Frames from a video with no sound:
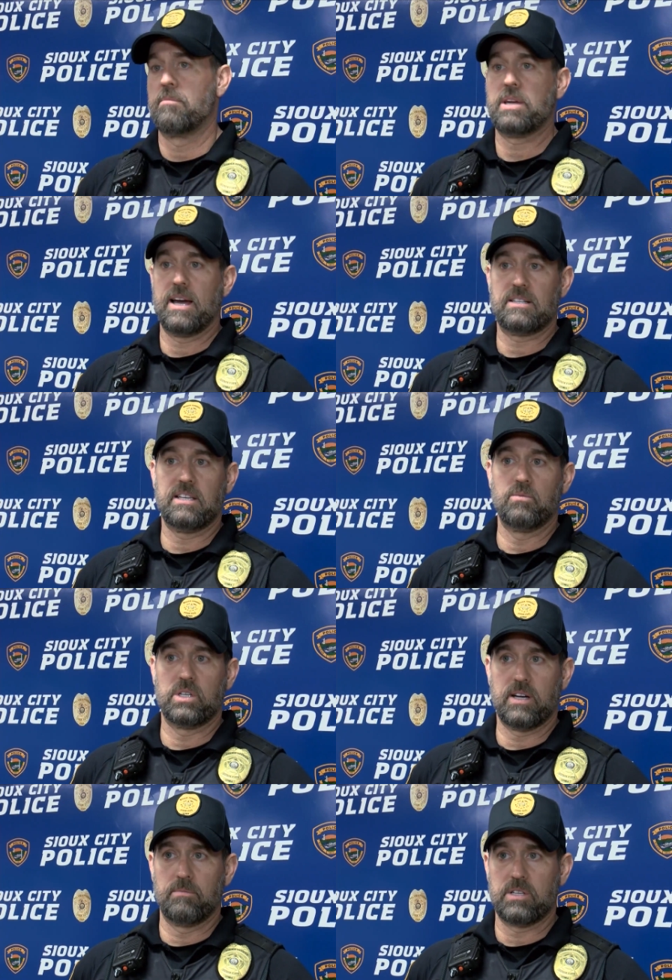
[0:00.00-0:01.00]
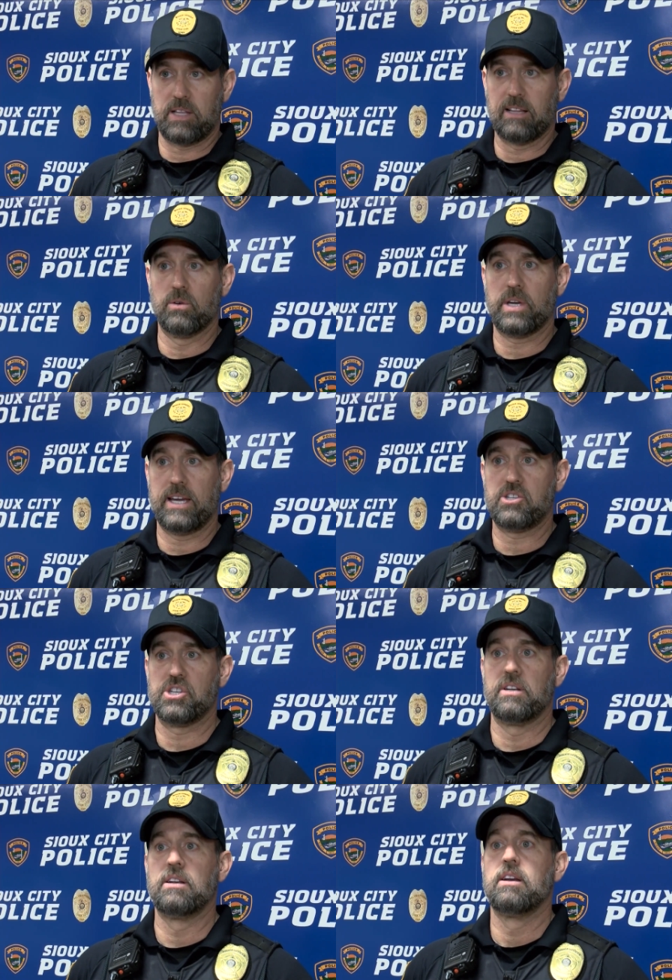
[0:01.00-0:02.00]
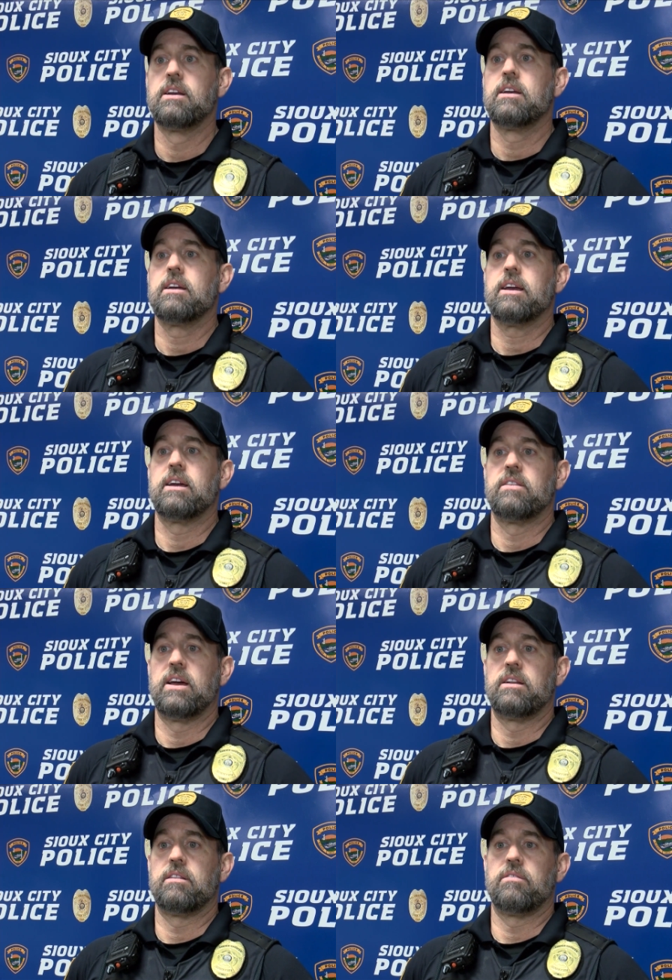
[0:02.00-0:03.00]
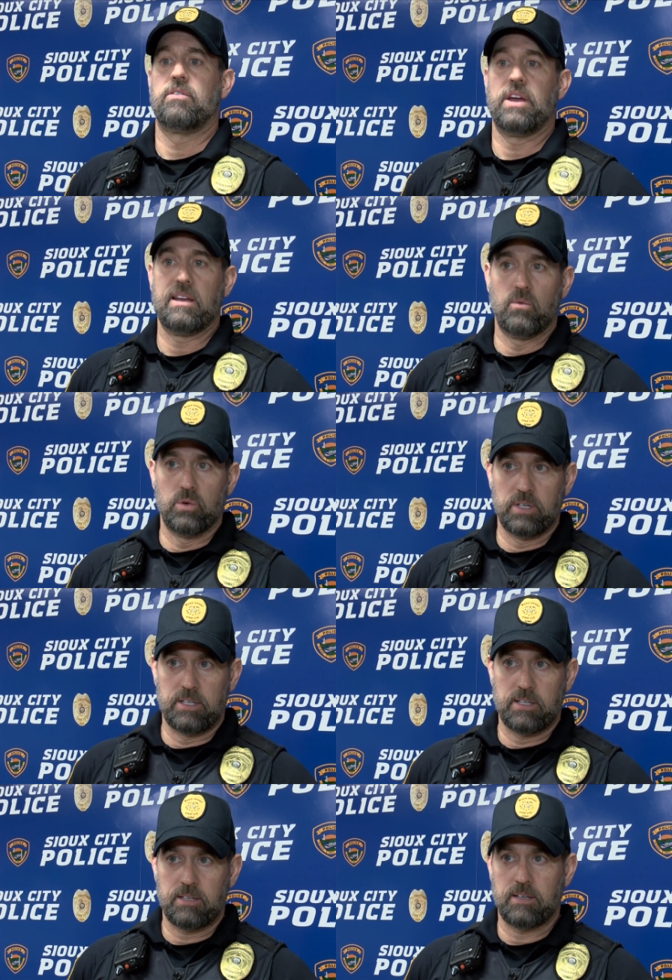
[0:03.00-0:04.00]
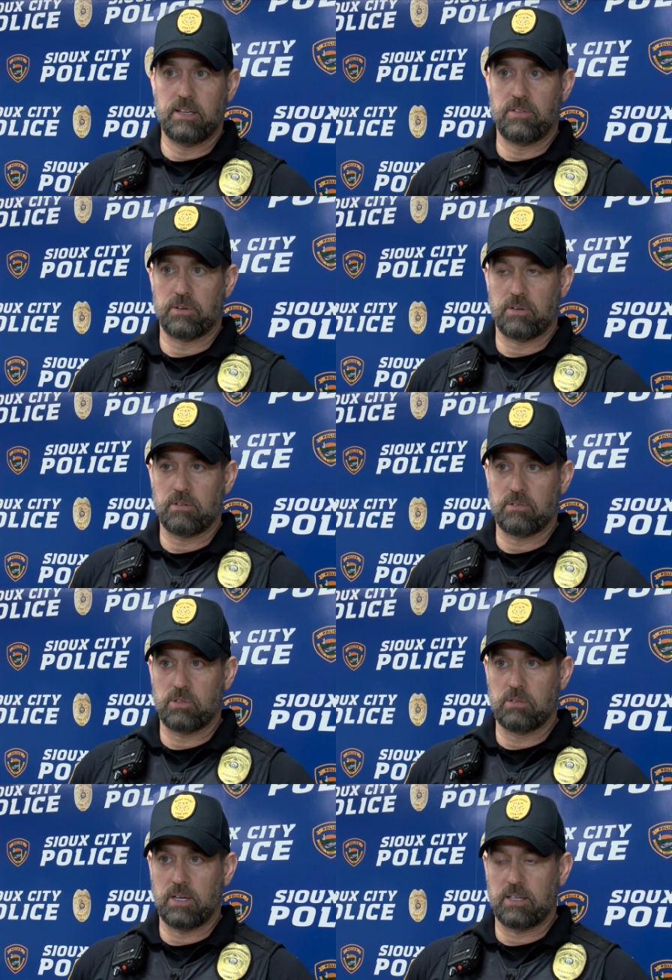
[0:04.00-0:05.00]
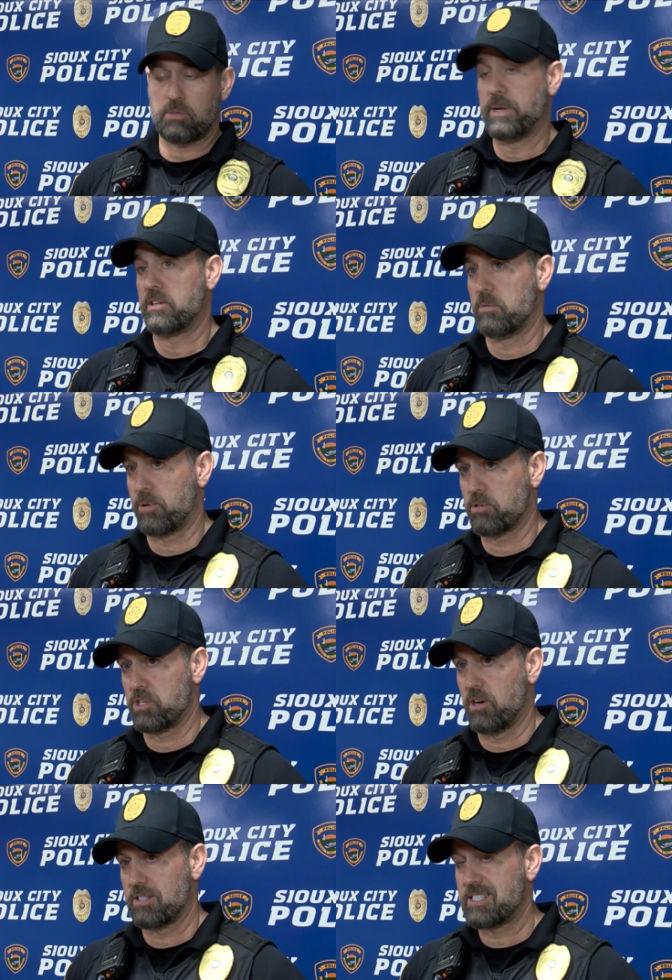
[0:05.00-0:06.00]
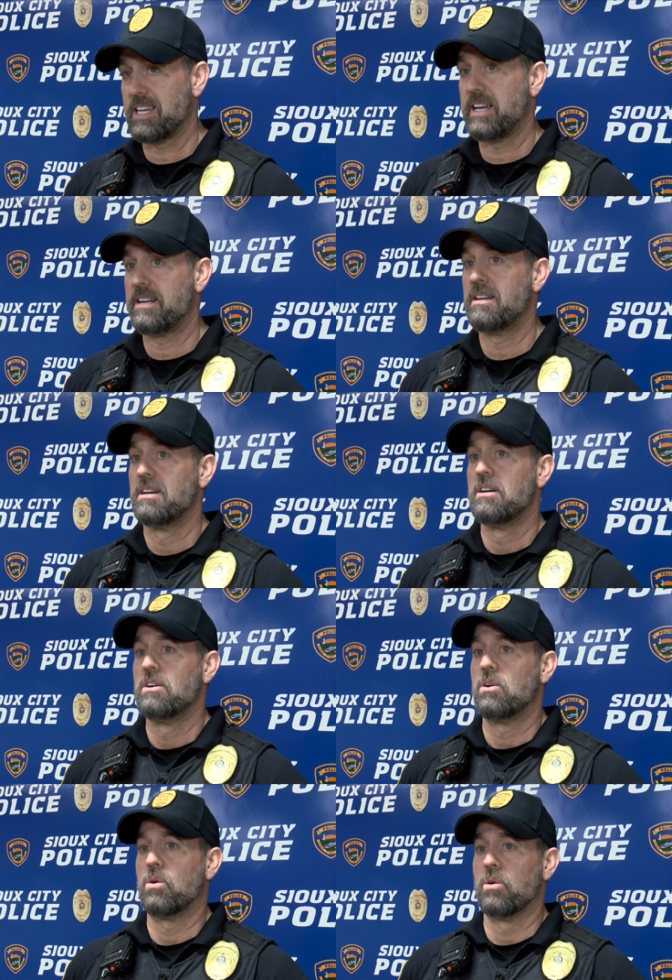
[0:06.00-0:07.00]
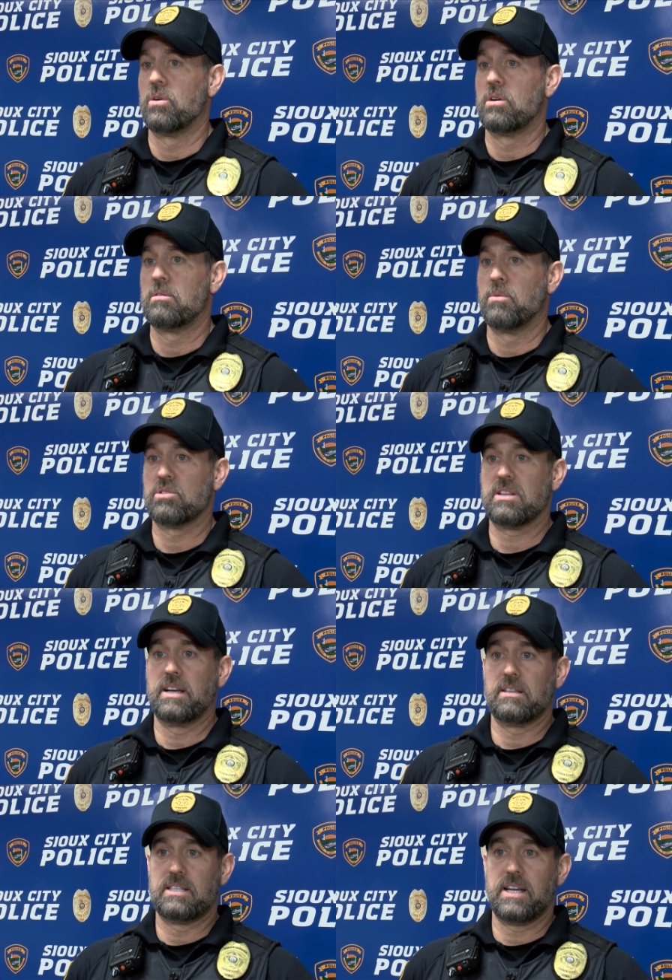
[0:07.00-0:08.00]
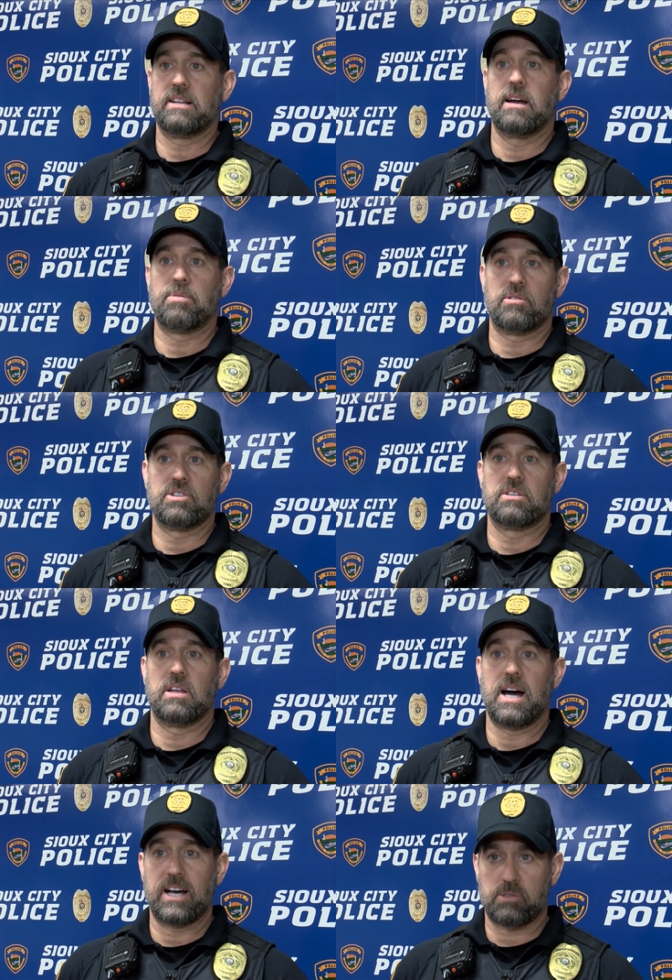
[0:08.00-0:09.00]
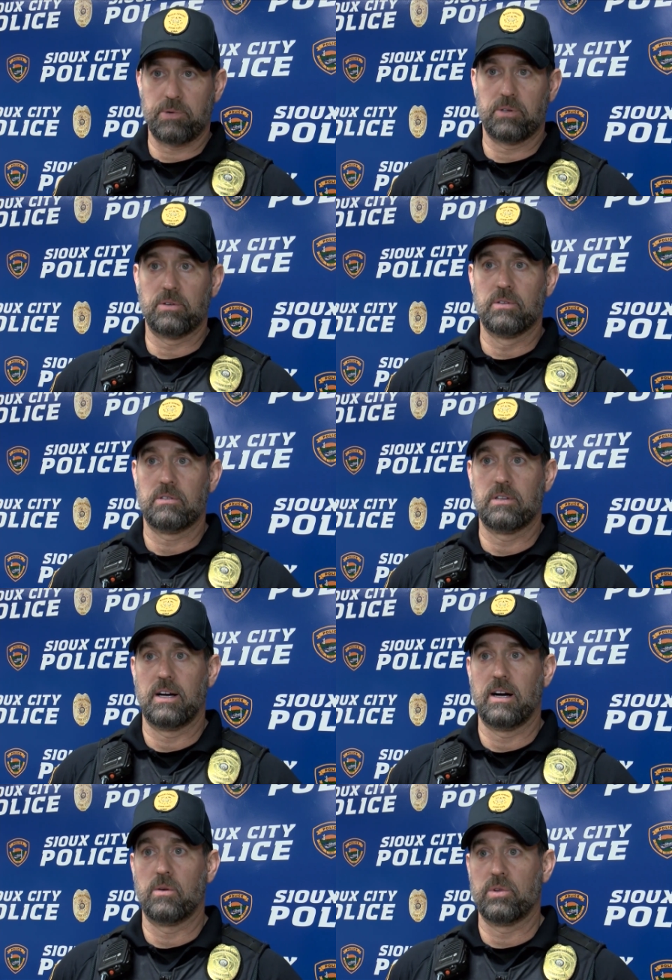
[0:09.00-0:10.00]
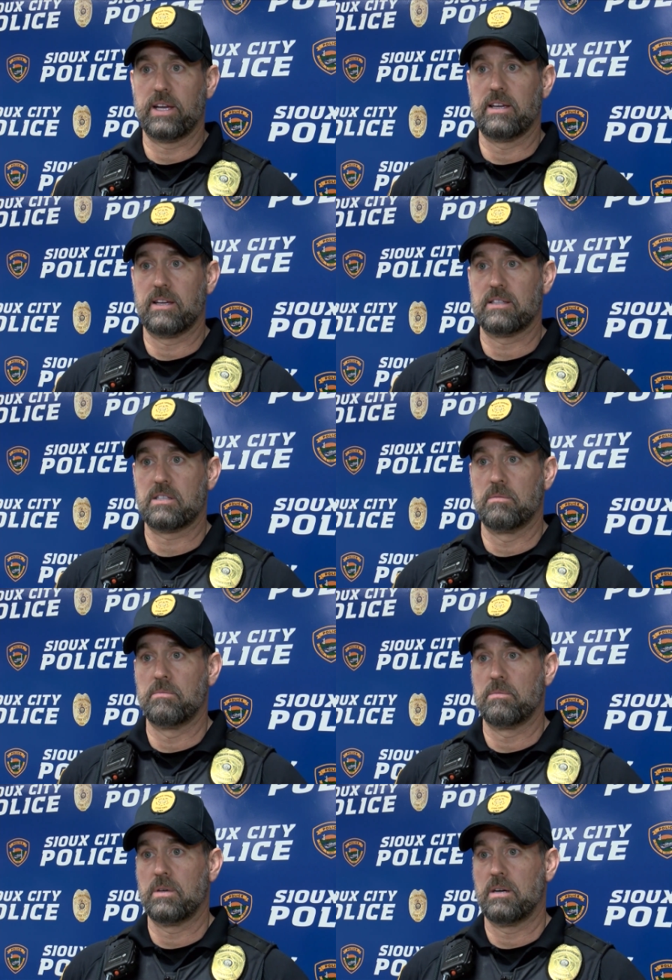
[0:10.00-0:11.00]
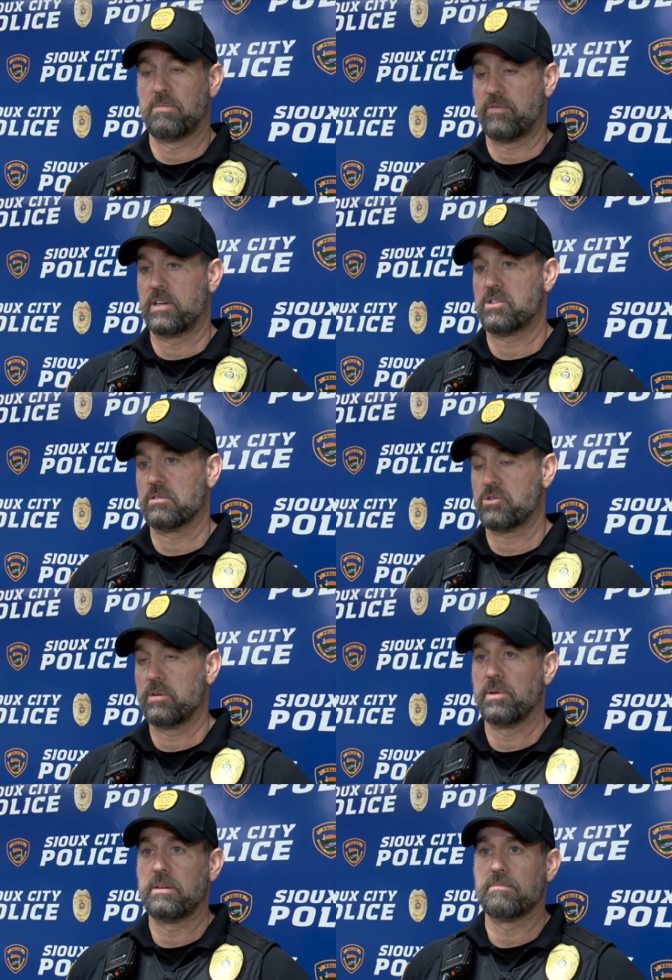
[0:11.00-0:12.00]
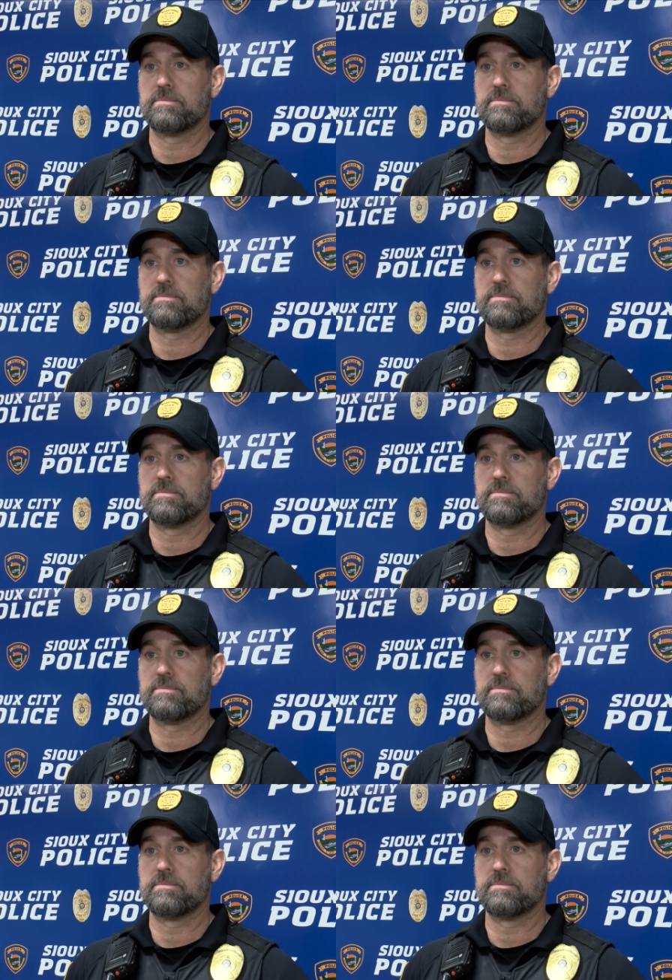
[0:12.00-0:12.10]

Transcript: MCAT team would come to that location, and then they would either uh, speak to the person on scene or most likely take that person to the hospital uh, where they can get some uh, professional treatment.